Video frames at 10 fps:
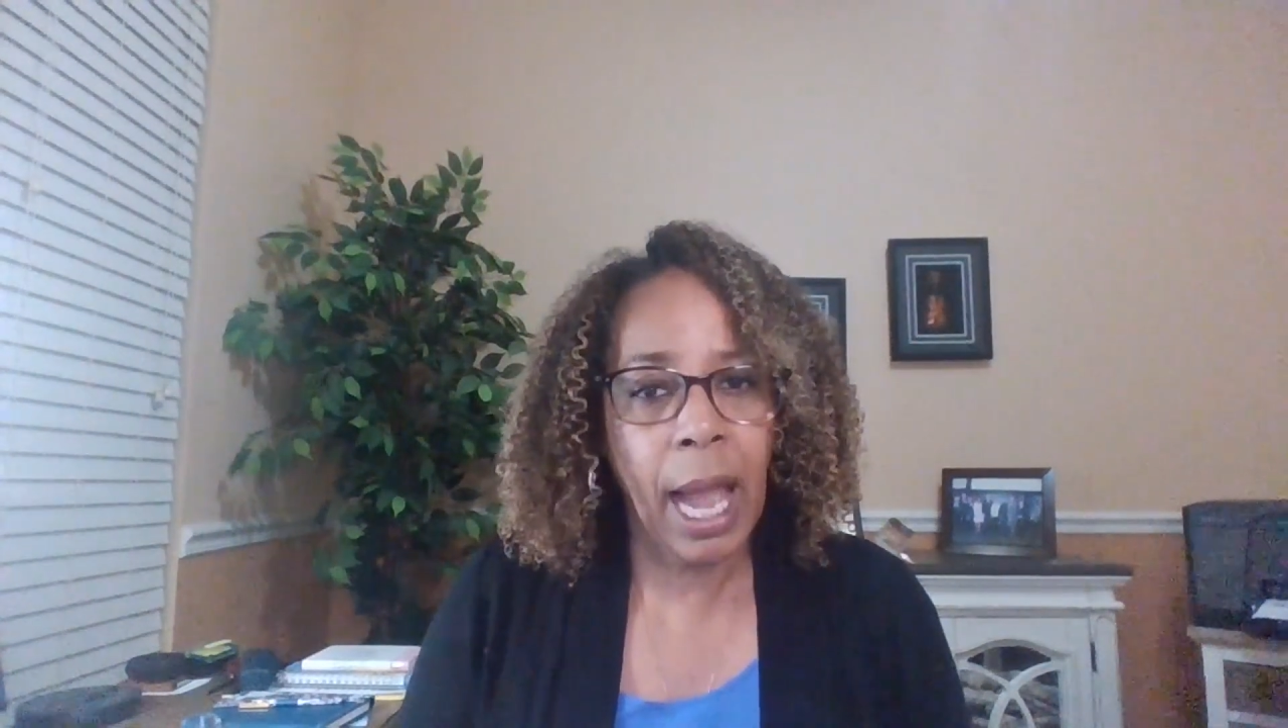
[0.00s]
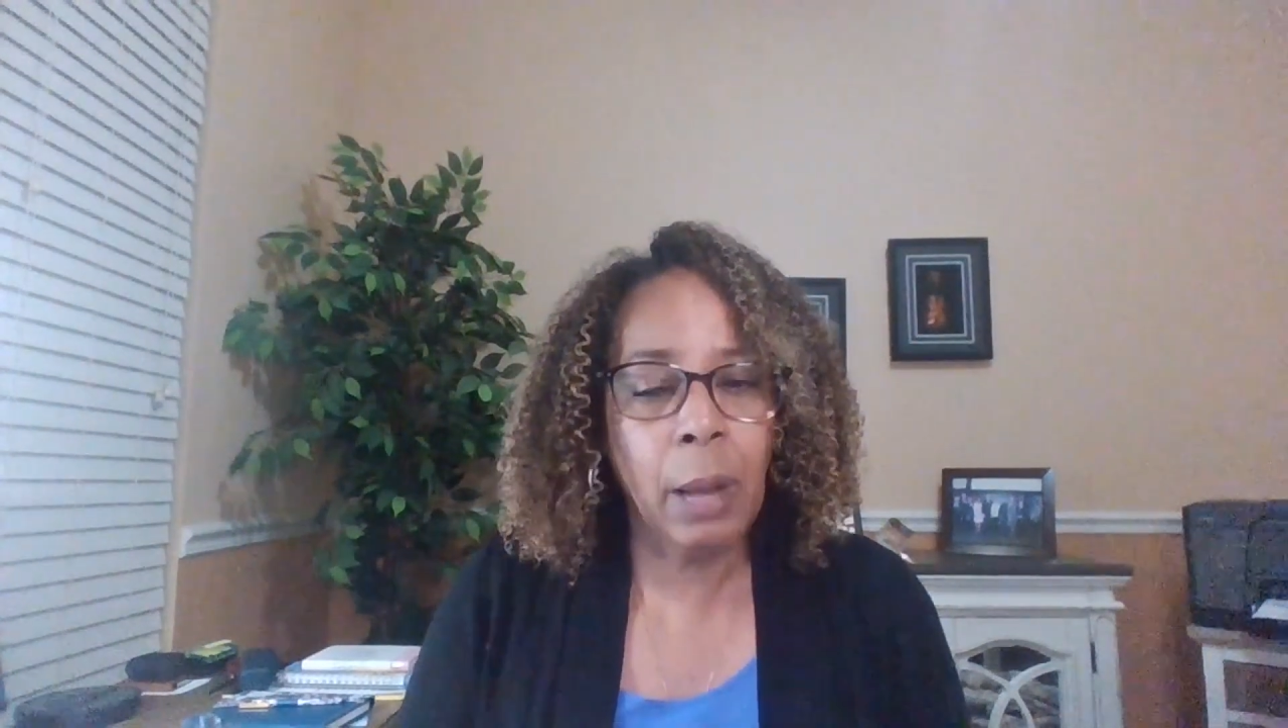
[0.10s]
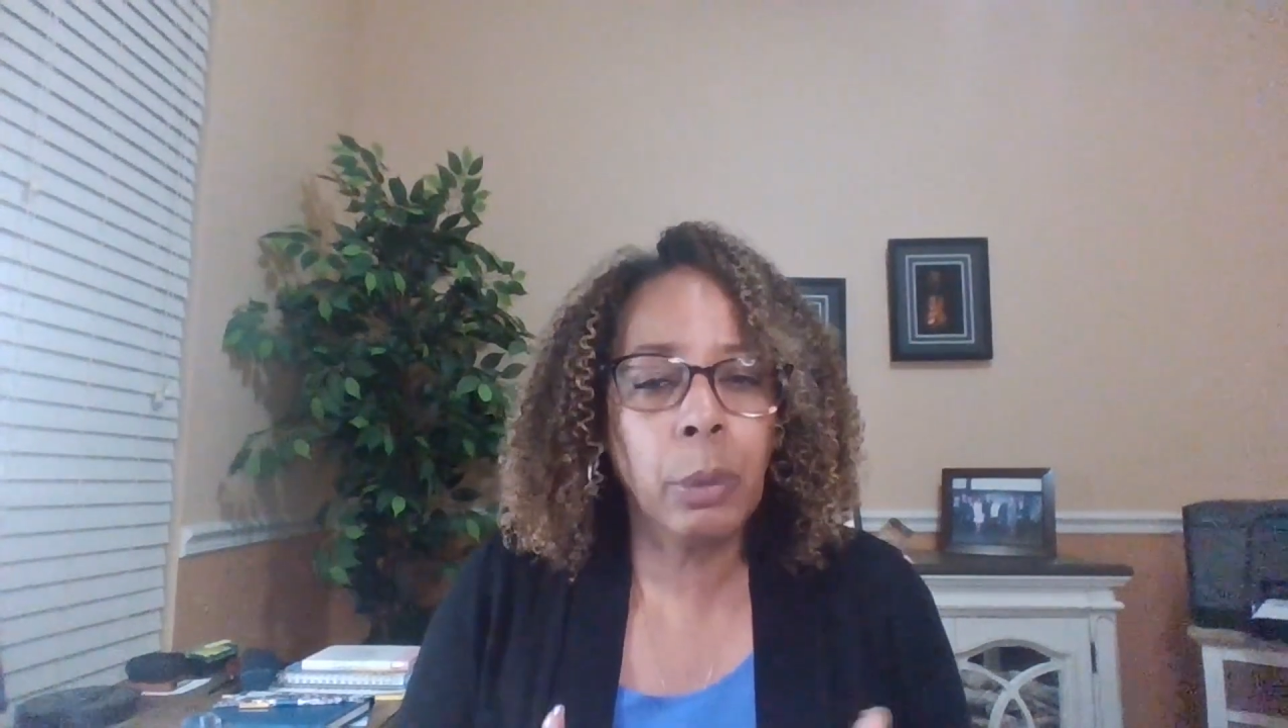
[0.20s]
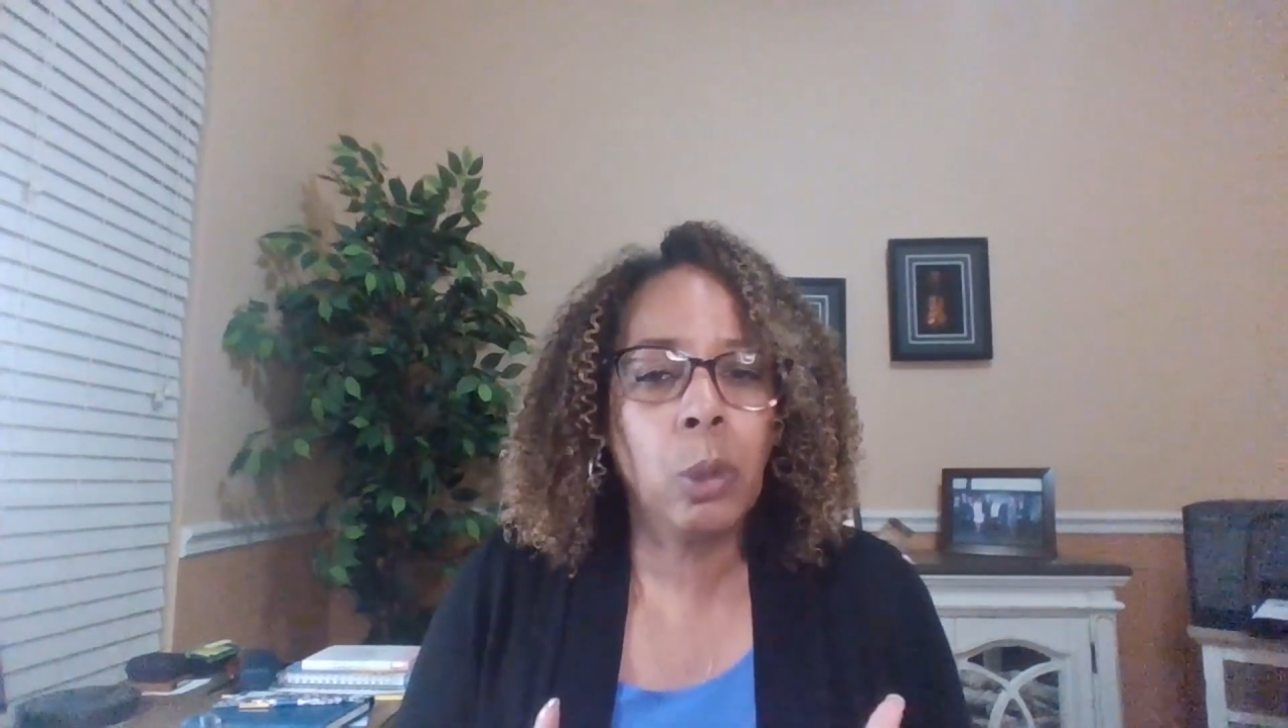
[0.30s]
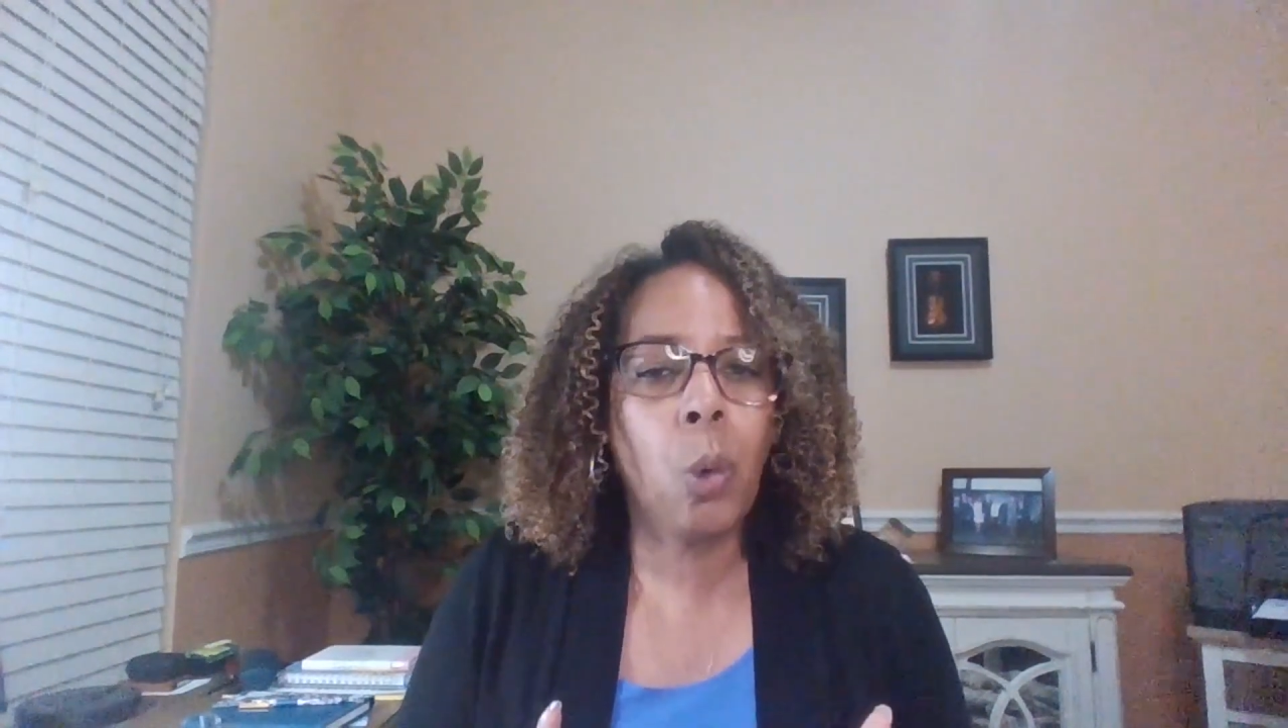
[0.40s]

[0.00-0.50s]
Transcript: I would